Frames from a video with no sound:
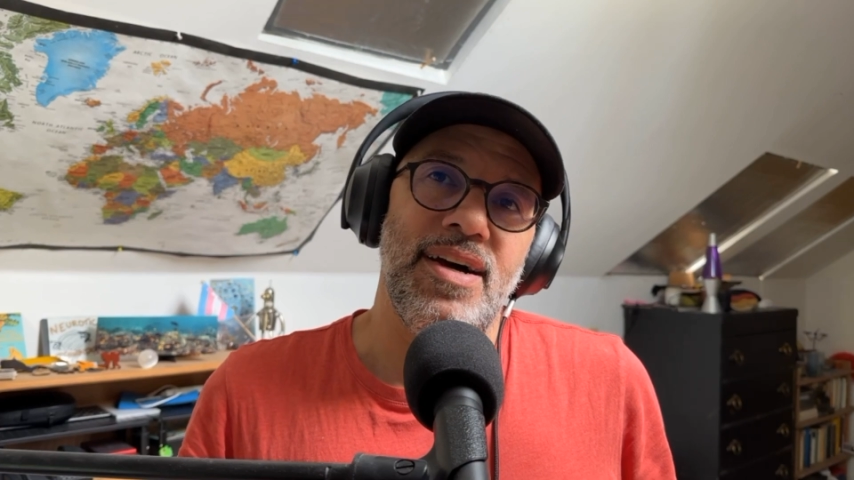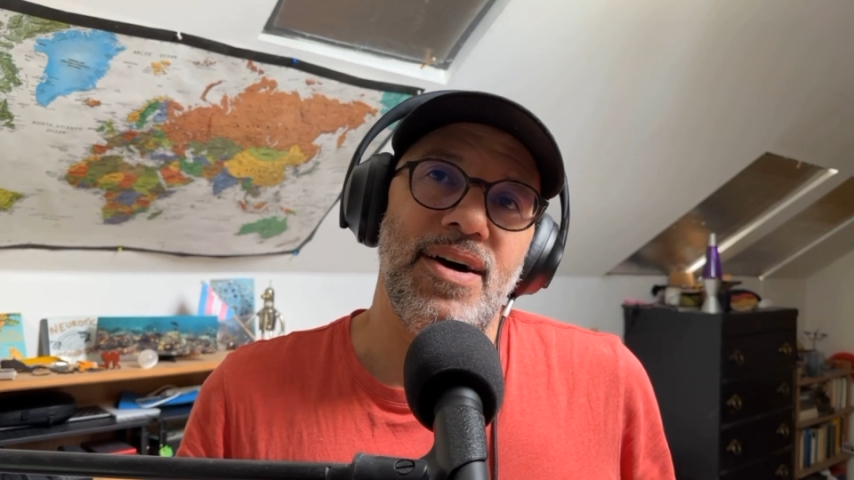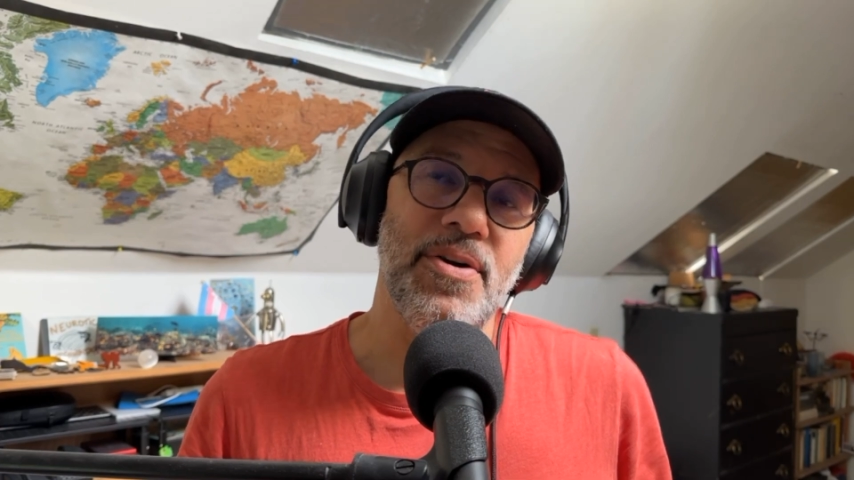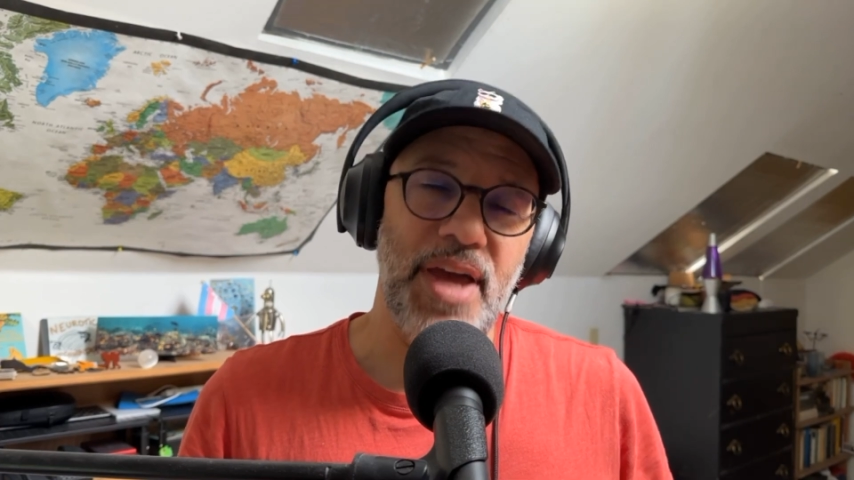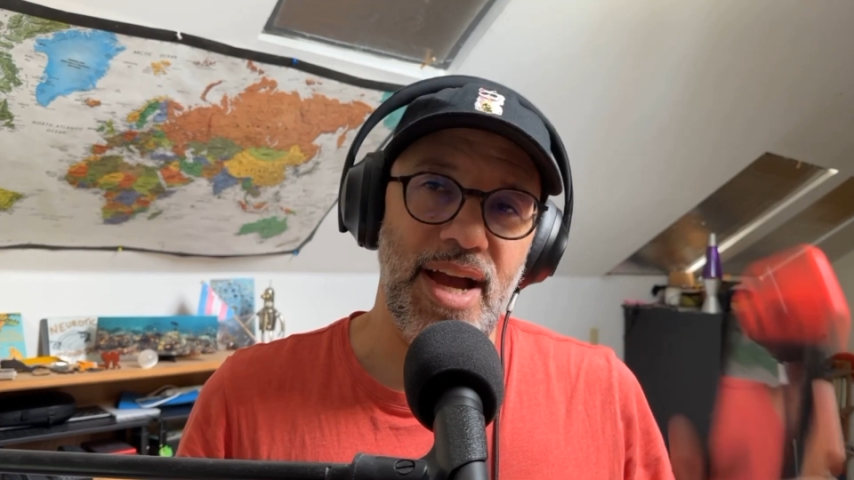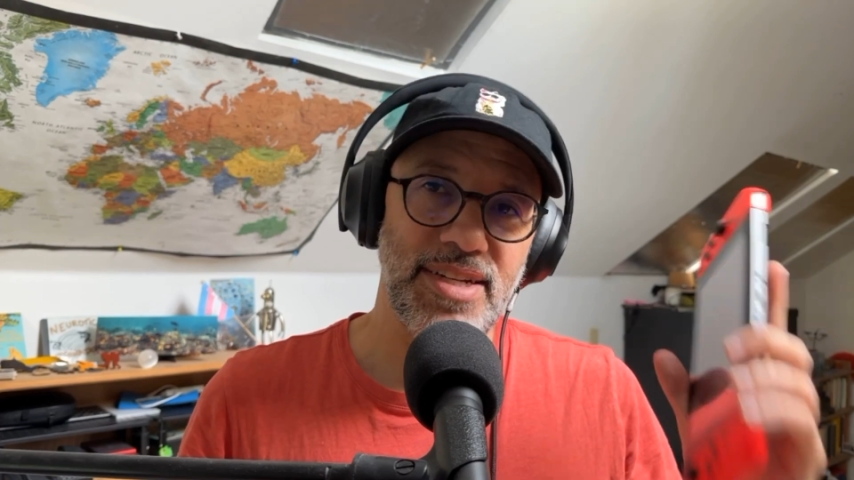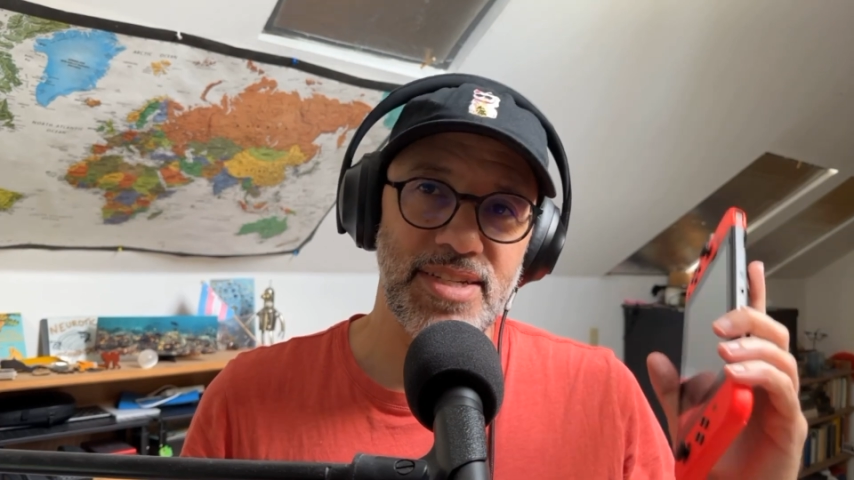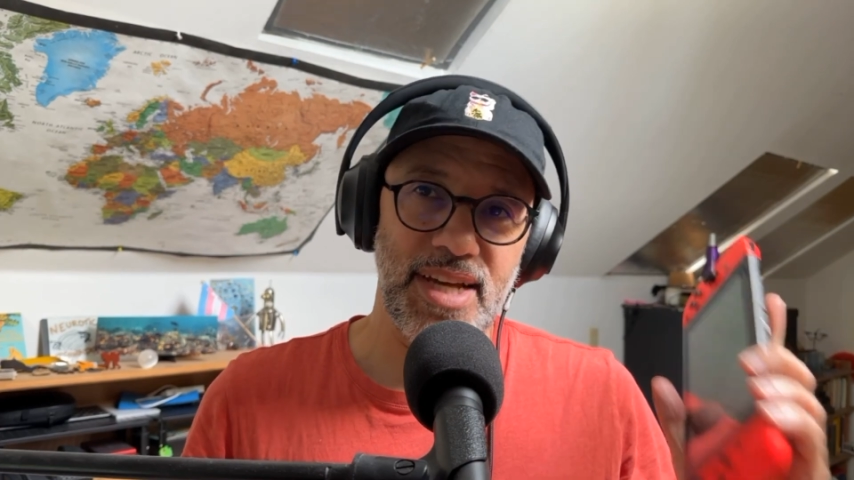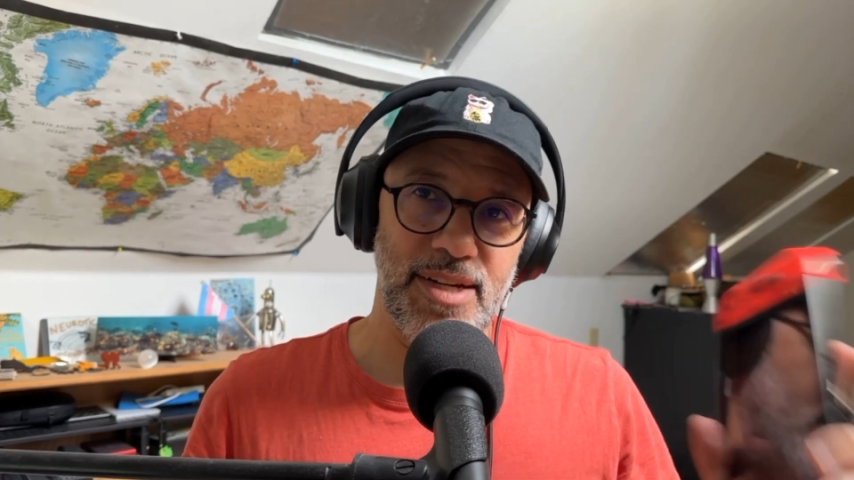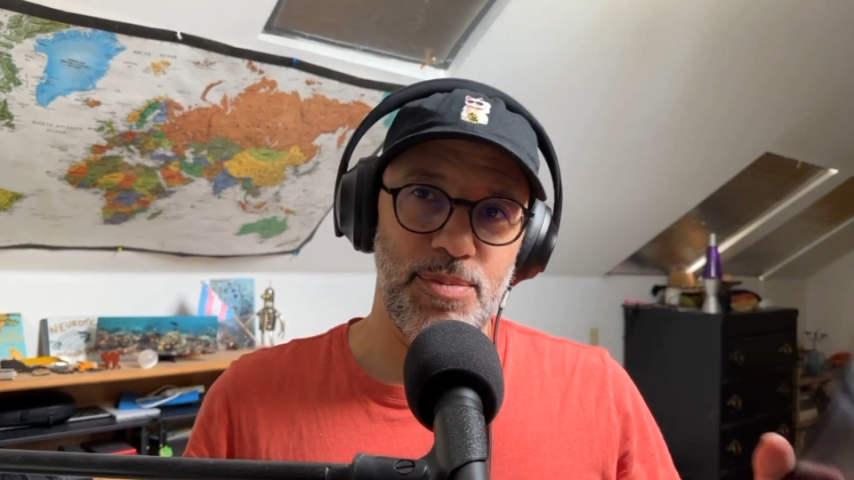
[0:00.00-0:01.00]
Okay, I
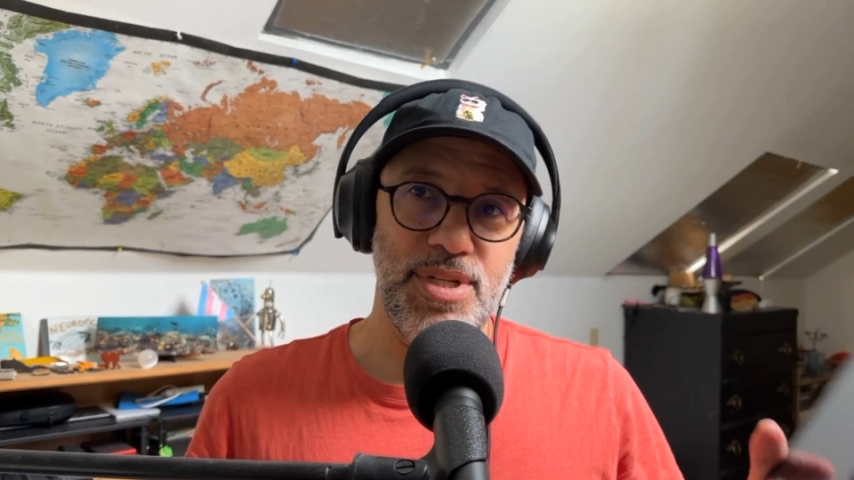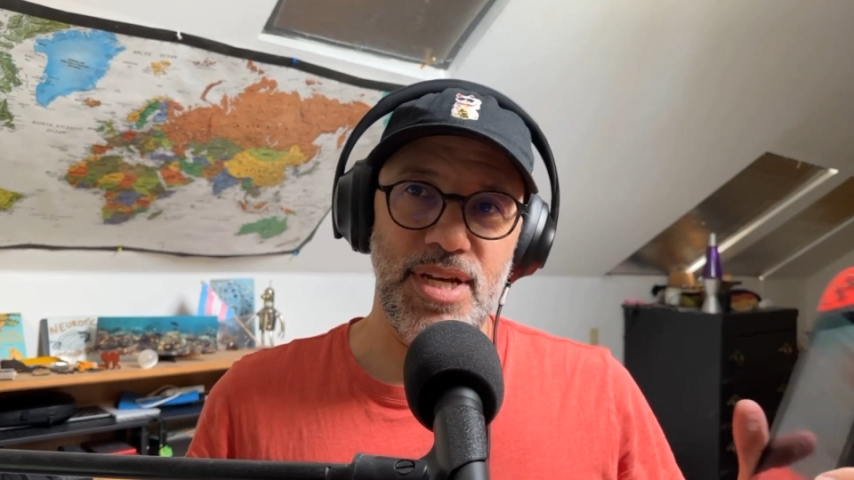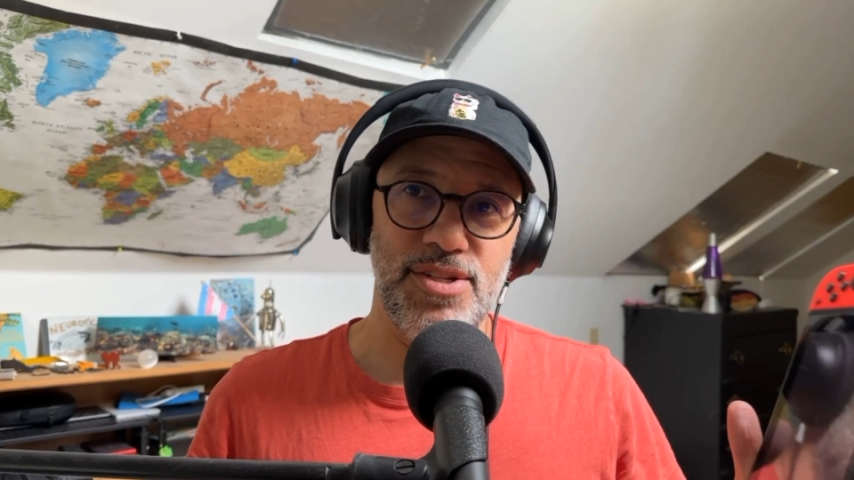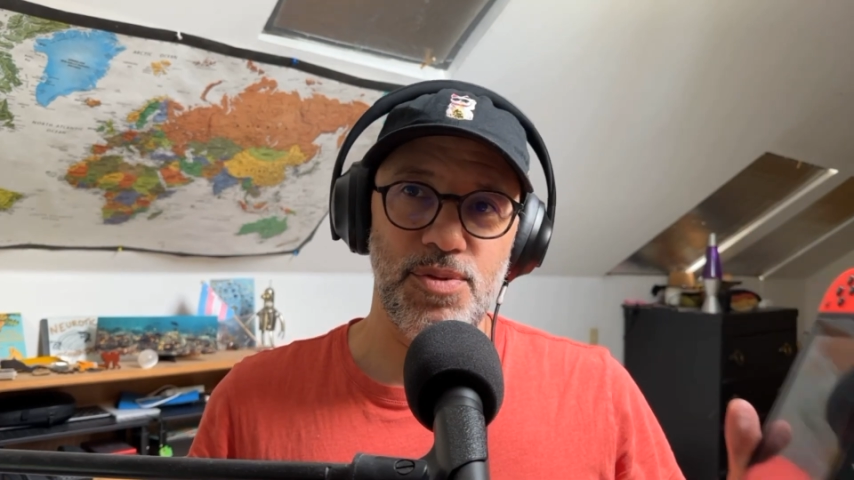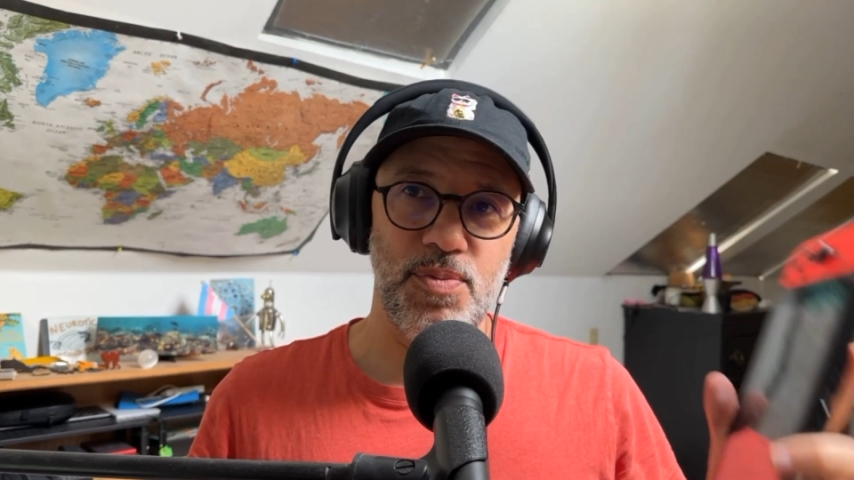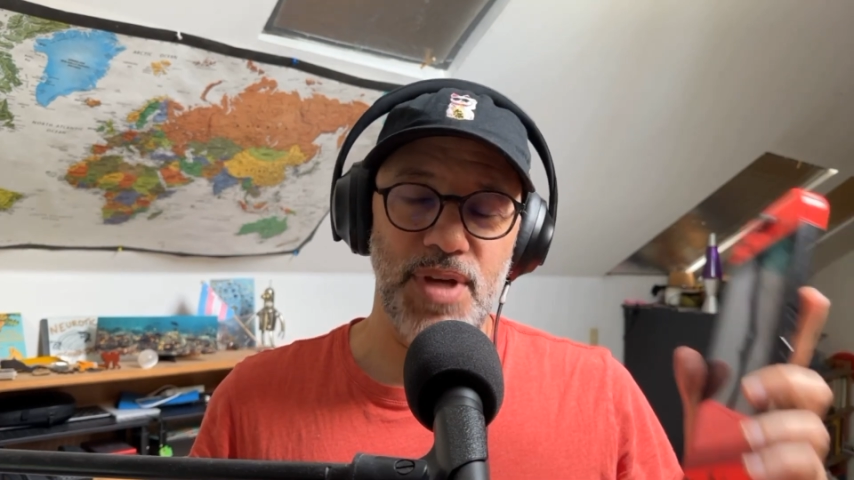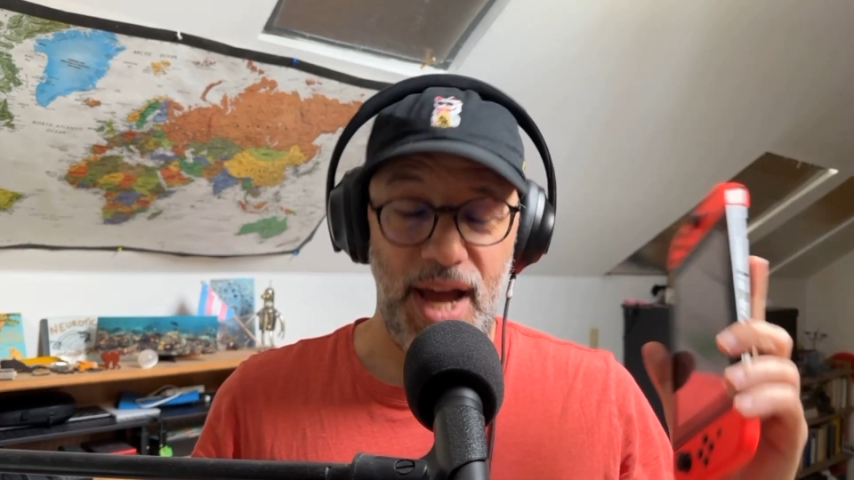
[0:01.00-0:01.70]
just got obsessed with,